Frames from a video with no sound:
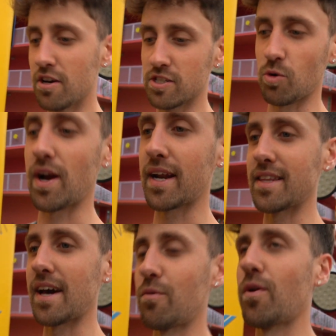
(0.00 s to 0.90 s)
So we're heading
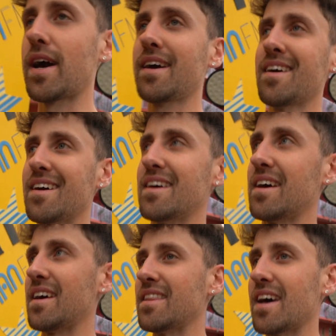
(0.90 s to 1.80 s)
that way,
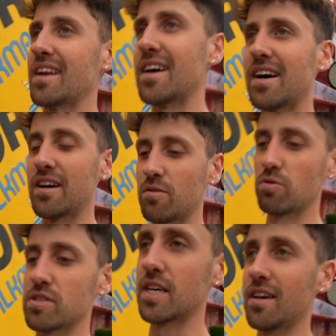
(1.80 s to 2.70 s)
and then we'll
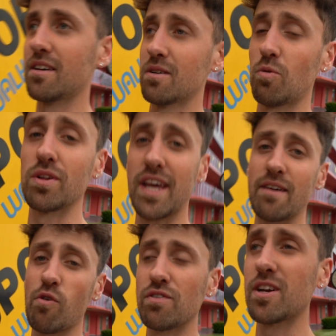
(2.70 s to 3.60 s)
see what they
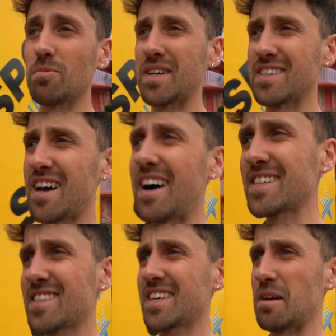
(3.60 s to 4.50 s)
have over there, because
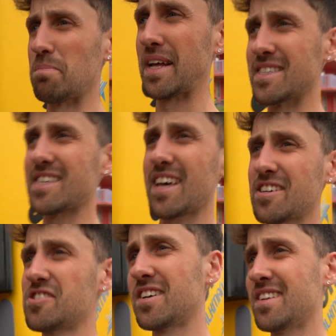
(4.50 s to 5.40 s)
honestly, the pin
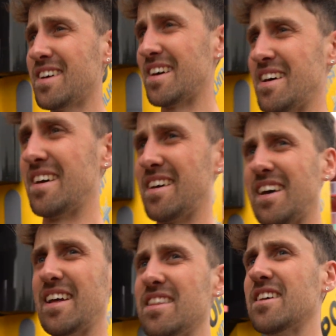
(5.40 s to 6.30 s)
selection
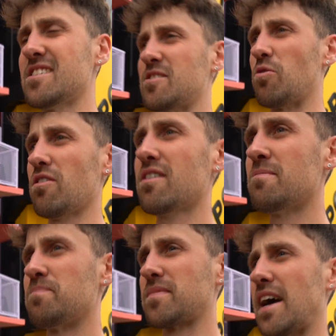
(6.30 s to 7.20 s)
in this store,
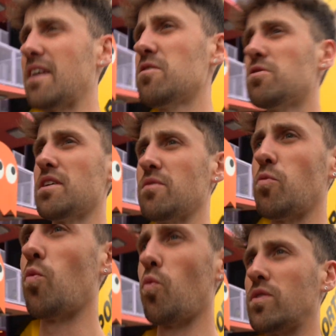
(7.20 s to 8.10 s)
I don't know,
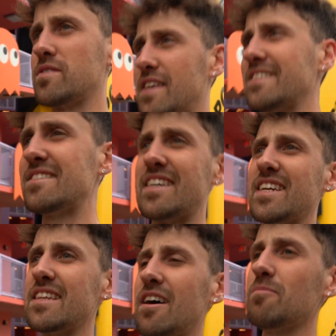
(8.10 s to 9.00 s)
since they
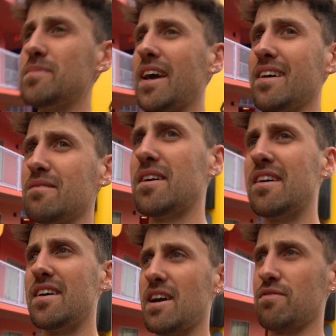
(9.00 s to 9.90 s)
did the update,
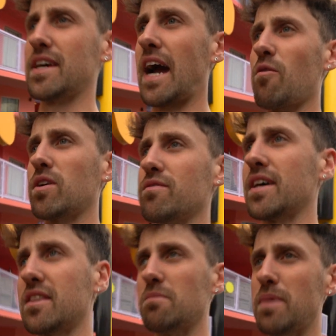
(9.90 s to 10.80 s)
if they got rid of
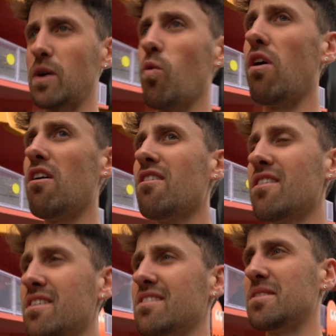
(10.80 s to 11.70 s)
like the big wall,
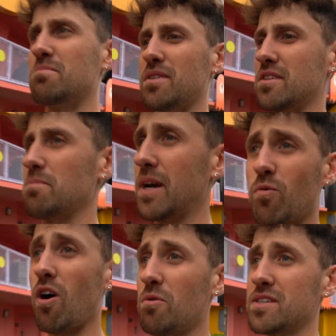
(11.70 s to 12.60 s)
but the big
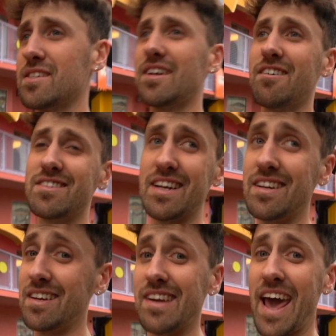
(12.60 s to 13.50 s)
wall wasn't there and they
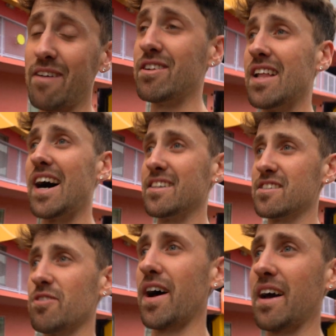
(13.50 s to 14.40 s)
didn't have a lot.
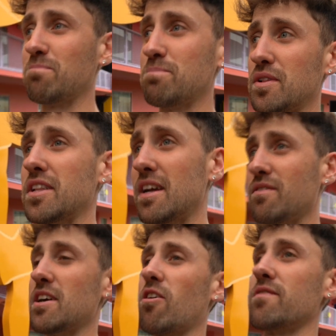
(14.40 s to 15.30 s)
So I believe
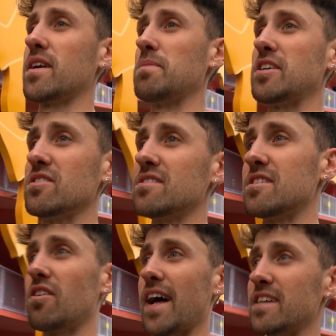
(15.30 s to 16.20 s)
the Art of Animation
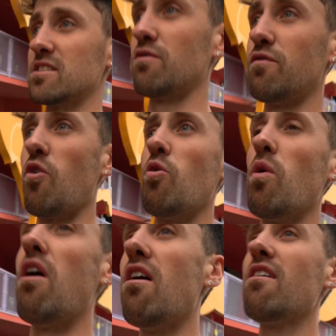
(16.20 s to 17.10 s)
still has the full
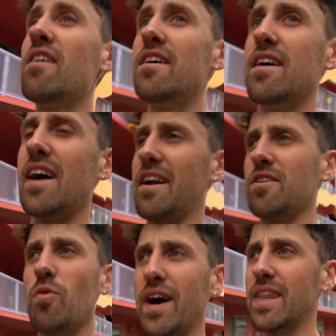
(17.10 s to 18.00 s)
wall. I don't
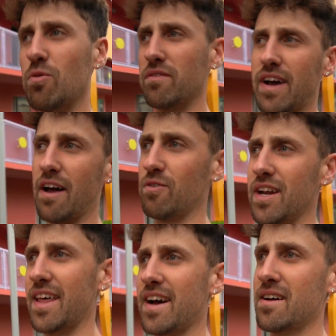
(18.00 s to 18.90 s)
know why they would have gotten rid
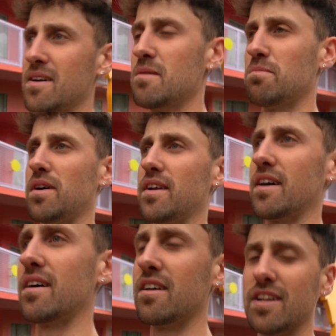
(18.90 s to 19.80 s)
of that, but
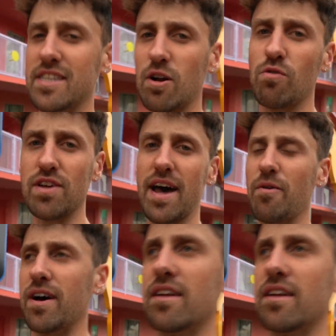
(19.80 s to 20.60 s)
let's head over that way.